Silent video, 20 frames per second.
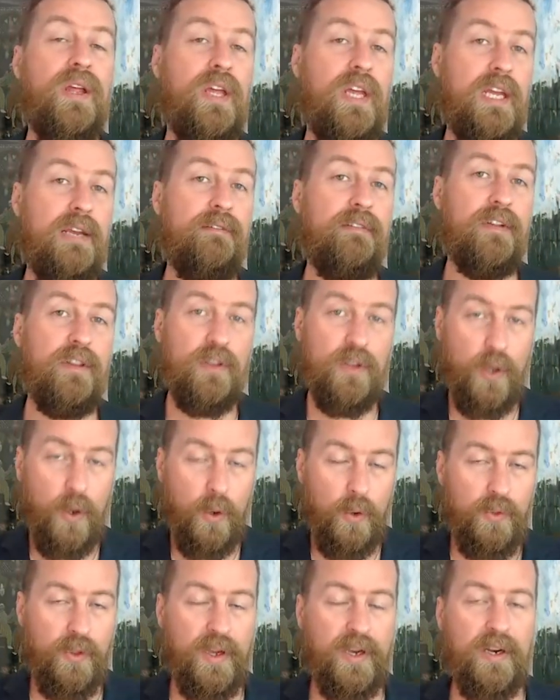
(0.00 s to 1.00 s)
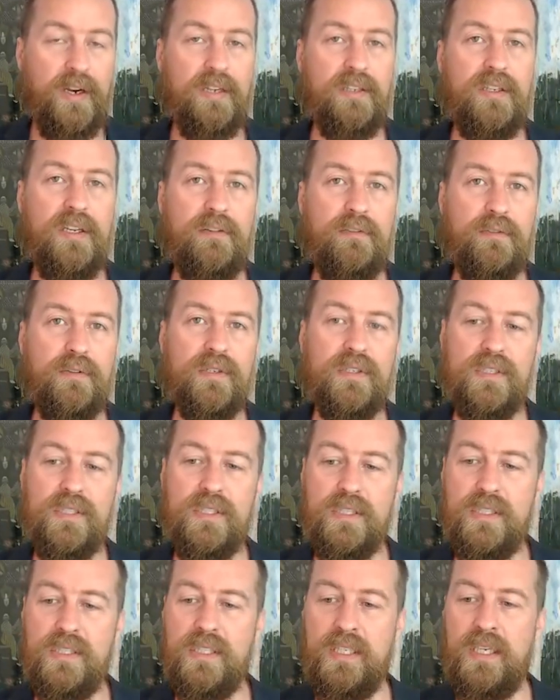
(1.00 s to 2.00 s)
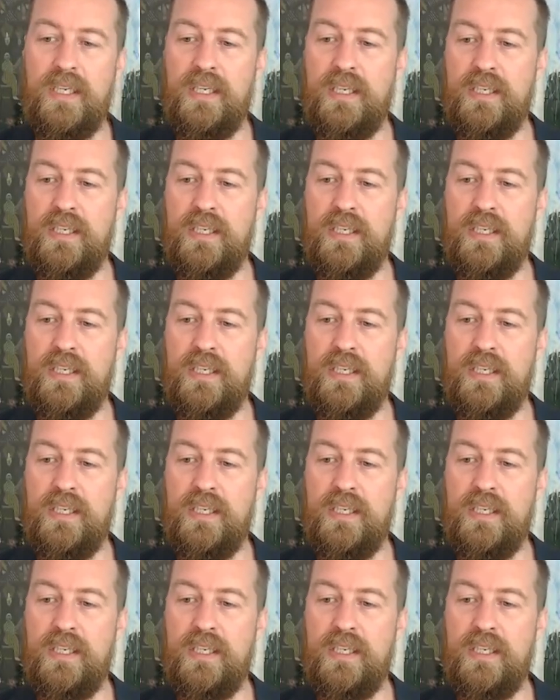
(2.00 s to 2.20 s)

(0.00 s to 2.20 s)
even though there are differences.